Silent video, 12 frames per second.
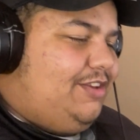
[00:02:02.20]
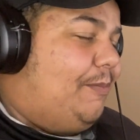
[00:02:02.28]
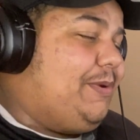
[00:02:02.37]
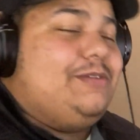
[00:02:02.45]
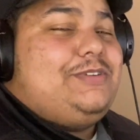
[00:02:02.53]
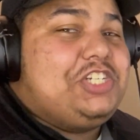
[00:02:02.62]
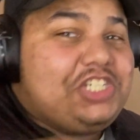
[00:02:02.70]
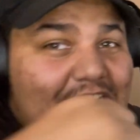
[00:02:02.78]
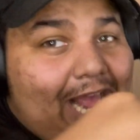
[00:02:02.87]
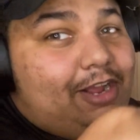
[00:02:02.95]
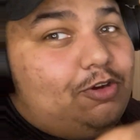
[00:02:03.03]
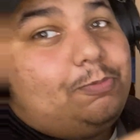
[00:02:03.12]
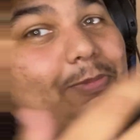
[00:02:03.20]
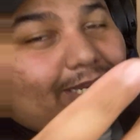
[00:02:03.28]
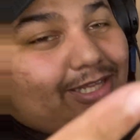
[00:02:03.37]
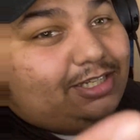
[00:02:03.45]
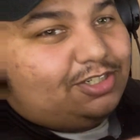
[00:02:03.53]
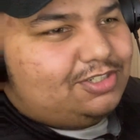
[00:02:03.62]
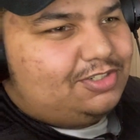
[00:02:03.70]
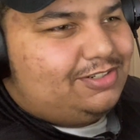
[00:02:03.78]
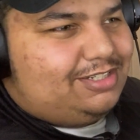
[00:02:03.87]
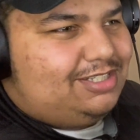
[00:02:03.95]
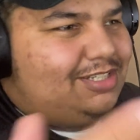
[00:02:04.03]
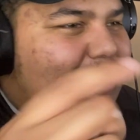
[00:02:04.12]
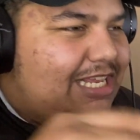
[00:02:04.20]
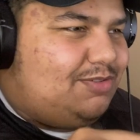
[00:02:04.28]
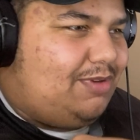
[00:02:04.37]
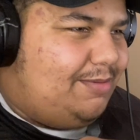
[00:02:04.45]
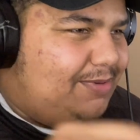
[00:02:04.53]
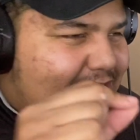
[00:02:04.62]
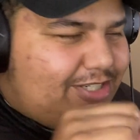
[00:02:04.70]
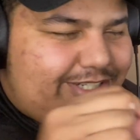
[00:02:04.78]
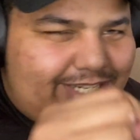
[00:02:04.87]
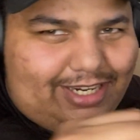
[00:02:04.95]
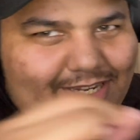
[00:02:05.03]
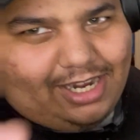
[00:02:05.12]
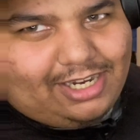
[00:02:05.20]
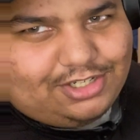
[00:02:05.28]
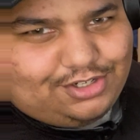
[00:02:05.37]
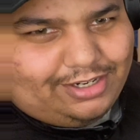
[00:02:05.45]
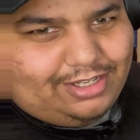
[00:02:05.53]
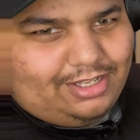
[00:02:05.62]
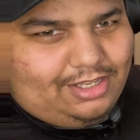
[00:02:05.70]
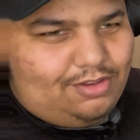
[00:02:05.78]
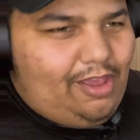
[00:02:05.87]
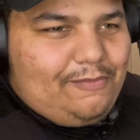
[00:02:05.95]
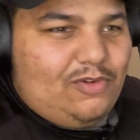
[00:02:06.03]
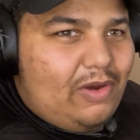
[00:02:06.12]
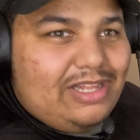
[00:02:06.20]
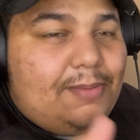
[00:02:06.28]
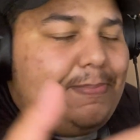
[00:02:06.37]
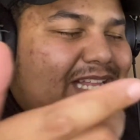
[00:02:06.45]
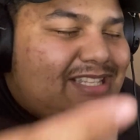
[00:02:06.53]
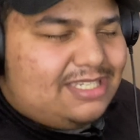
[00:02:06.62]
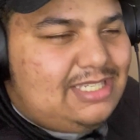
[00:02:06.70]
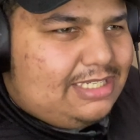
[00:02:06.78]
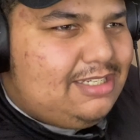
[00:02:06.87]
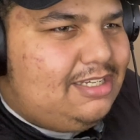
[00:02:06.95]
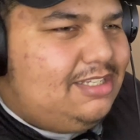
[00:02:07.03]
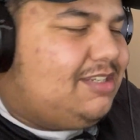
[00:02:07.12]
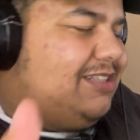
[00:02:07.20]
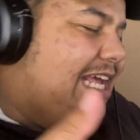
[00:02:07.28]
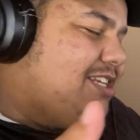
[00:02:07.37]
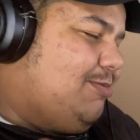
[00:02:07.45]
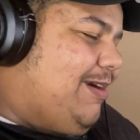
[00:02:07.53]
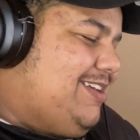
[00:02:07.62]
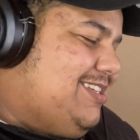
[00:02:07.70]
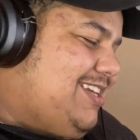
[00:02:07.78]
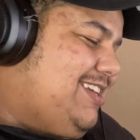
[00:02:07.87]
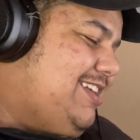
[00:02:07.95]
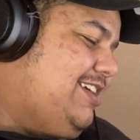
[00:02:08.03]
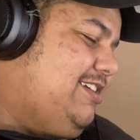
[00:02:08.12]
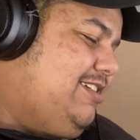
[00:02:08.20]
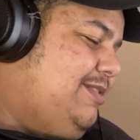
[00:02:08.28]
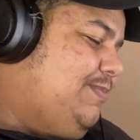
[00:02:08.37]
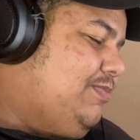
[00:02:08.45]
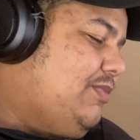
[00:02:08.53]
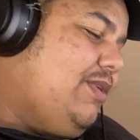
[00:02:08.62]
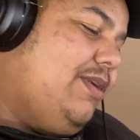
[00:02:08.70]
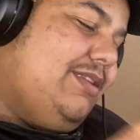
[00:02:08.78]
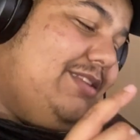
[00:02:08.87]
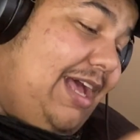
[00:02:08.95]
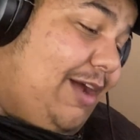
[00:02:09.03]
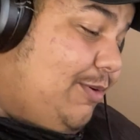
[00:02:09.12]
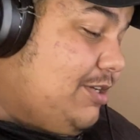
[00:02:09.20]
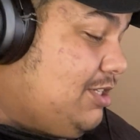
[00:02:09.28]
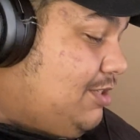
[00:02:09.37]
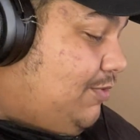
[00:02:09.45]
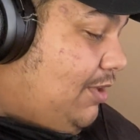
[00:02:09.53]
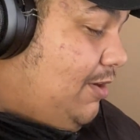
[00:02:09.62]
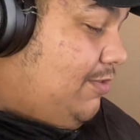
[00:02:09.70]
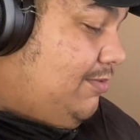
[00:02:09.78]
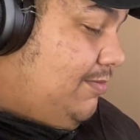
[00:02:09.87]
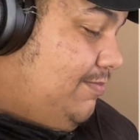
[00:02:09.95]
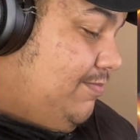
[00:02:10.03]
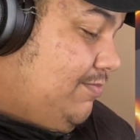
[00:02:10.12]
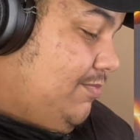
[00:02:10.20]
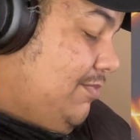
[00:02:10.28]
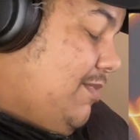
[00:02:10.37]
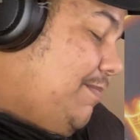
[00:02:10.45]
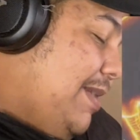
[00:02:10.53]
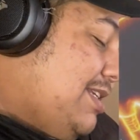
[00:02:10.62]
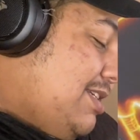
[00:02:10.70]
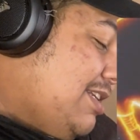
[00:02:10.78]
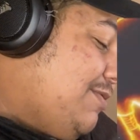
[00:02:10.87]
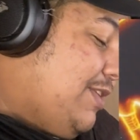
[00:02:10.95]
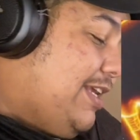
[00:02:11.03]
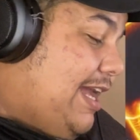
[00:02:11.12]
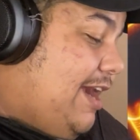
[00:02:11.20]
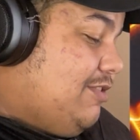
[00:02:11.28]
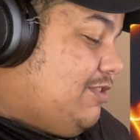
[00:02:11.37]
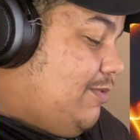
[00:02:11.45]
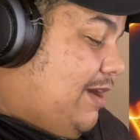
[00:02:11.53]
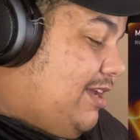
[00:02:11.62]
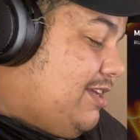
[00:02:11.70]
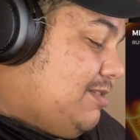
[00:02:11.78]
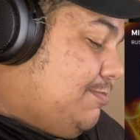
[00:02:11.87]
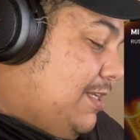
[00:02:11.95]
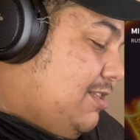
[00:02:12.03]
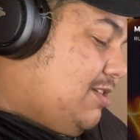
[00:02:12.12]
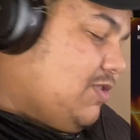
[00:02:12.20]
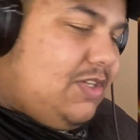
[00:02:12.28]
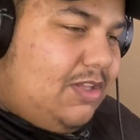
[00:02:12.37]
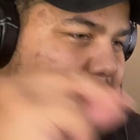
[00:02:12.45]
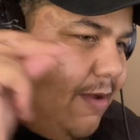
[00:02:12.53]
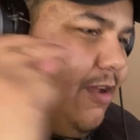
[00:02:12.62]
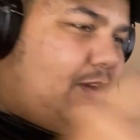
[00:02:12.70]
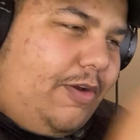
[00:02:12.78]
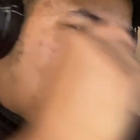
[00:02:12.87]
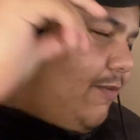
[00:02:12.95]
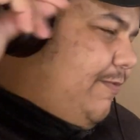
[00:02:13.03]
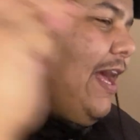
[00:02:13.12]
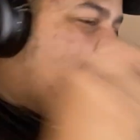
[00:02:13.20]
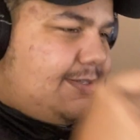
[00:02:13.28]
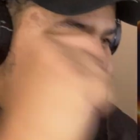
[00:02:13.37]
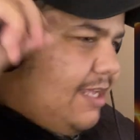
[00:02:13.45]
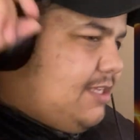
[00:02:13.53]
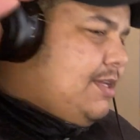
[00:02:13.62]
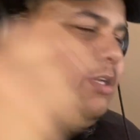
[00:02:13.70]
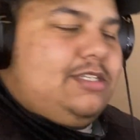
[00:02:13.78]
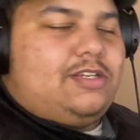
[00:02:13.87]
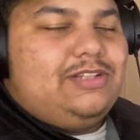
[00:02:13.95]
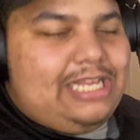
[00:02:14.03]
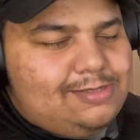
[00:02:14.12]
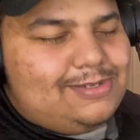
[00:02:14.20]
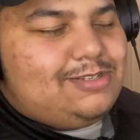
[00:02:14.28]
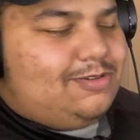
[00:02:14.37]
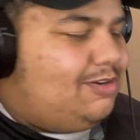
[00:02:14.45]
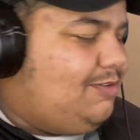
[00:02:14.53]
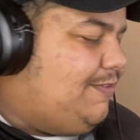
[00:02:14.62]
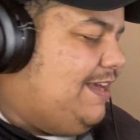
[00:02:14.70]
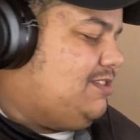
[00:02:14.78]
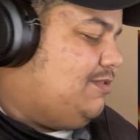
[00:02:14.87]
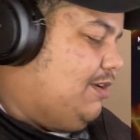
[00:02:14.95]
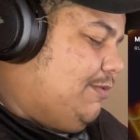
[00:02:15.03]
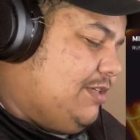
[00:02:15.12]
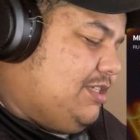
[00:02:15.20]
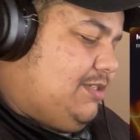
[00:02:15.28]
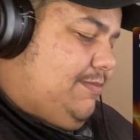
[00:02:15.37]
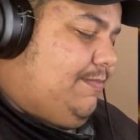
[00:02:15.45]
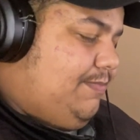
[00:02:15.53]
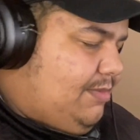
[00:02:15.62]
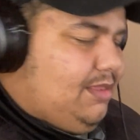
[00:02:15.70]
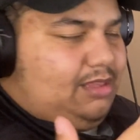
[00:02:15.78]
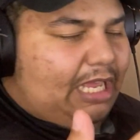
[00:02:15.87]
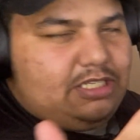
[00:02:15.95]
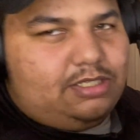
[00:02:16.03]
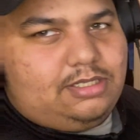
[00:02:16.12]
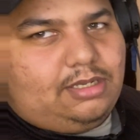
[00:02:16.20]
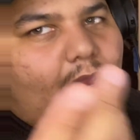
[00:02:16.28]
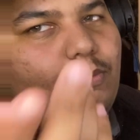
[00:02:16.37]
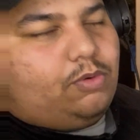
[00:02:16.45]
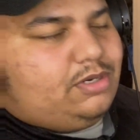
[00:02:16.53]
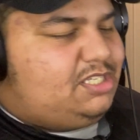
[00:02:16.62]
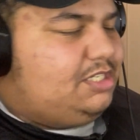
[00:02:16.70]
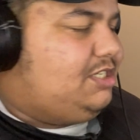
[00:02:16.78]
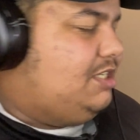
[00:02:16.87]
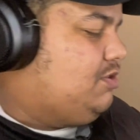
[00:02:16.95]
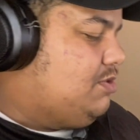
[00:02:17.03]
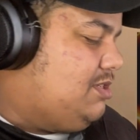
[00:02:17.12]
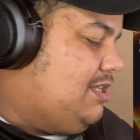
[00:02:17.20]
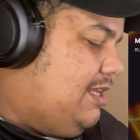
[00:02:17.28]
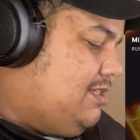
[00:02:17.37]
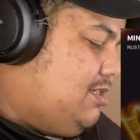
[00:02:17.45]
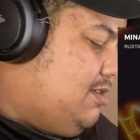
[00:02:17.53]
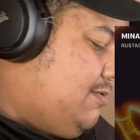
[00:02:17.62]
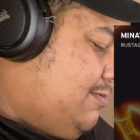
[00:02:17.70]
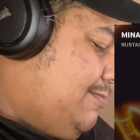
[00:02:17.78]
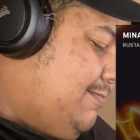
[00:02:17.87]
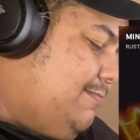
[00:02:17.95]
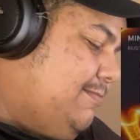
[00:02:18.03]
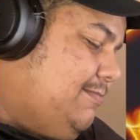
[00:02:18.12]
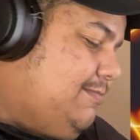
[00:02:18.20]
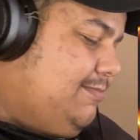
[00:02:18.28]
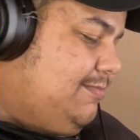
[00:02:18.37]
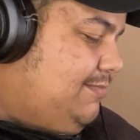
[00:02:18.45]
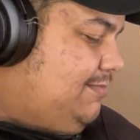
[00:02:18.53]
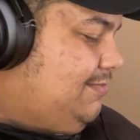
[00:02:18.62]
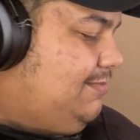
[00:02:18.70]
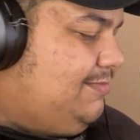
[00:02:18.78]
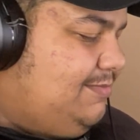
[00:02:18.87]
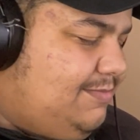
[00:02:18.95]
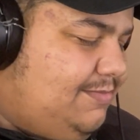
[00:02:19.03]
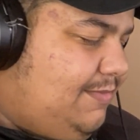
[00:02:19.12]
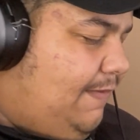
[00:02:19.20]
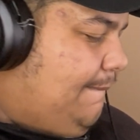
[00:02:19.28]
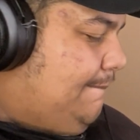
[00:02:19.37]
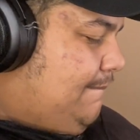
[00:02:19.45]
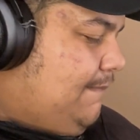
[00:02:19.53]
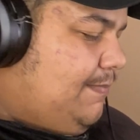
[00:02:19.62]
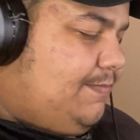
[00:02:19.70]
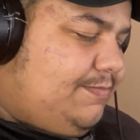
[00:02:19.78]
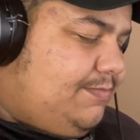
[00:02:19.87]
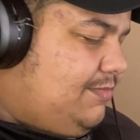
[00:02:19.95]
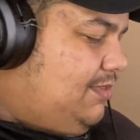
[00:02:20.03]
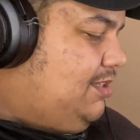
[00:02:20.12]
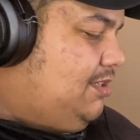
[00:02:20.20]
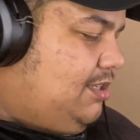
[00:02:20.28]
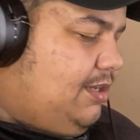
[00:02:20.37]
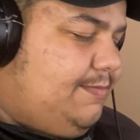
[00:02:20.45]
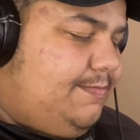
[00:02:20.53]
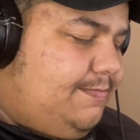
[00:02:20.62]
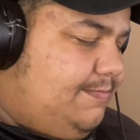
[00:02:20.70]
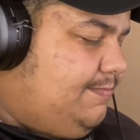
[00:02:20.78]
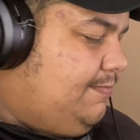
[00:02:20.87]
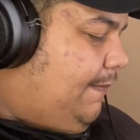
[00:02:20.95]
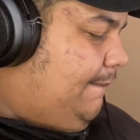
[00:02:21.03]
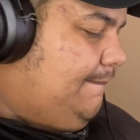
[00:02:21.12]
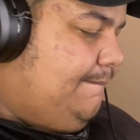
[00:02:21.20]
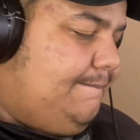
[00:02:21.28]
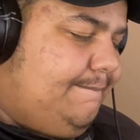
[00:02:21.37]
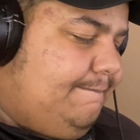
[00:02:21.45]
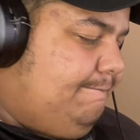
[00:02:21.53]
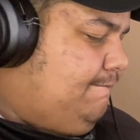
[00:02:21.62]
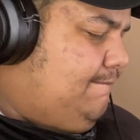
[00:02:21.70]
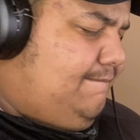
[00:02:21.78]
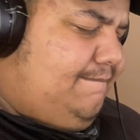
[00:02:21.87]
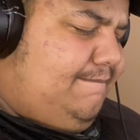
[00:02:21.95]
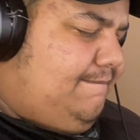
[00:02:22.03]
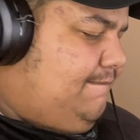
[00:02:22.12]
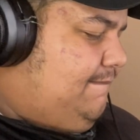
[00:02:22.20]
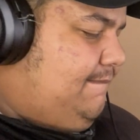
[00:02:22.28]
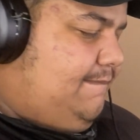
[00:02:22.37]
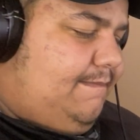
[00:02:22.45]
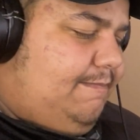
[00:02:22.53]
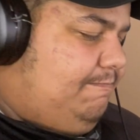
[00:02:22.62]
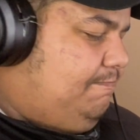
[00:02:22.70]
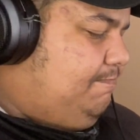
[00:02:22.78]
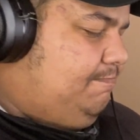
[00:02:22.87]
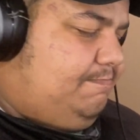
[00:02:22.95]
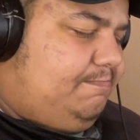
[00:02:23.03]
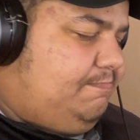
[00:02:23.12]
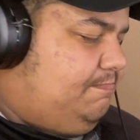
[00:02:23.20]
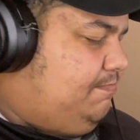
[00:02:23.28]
you're pretty much shackled by the industry. So that's why, because you signed a contract, you have no independency. So that's why he said that. Now, Rush's flow makes sense for the character, right? Because Minato is all about quick, fast. So that's why he's doing all the fast flow, which that's Rustage, he used to that, so. Like a Mr. Clean, I fuck them all right up. Like I dabbled in polygamy, they battle without synergy. I travel at a different speed, you better